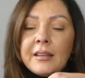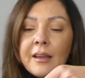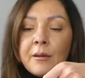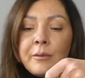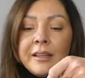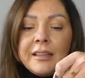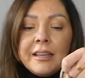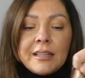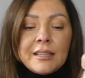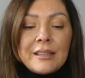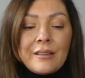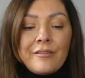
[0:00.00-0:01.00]
it with
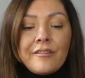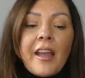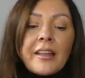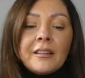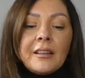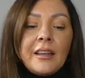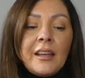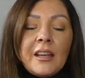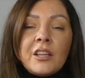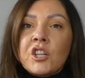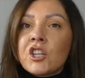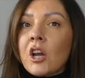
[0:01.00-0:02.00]
this
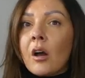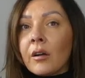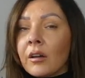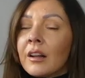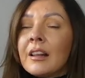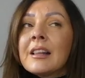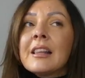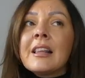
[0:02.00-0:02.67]
Fendi shawl.